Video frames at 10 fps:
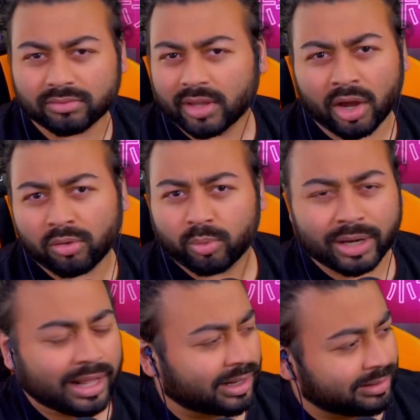No,
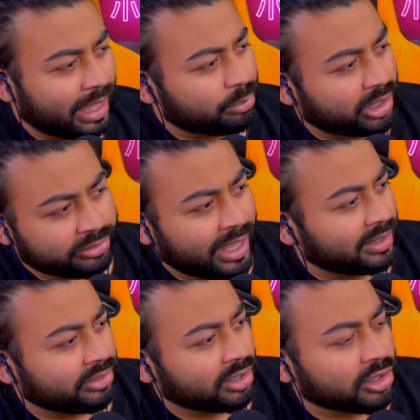we're not going to elaborate on that
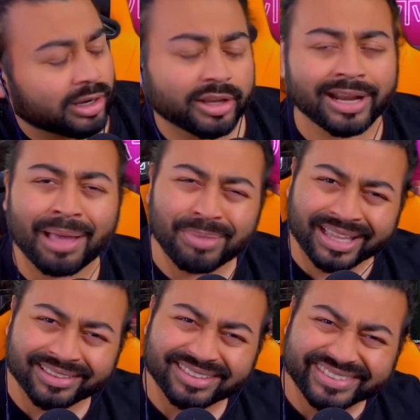either. You're not
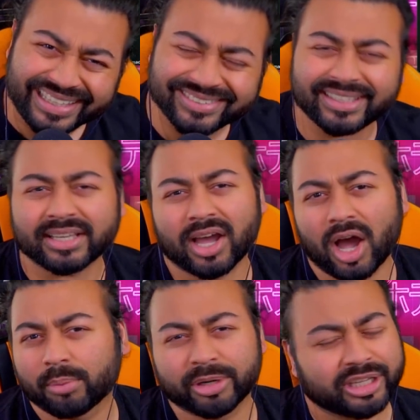making this easy,
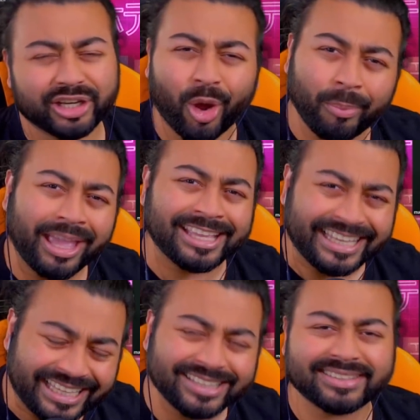Aubrey. You don't make
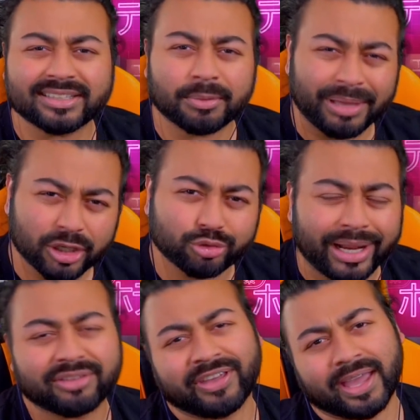it easy to be a
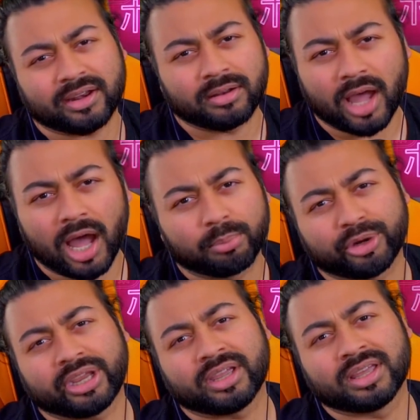Drake fan,
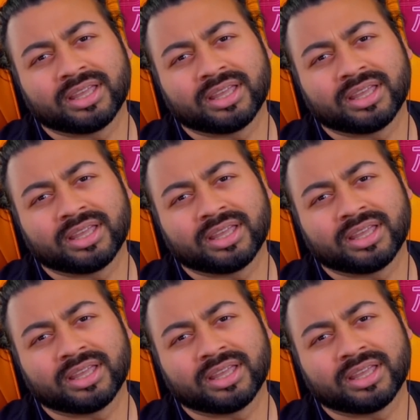Aubrey.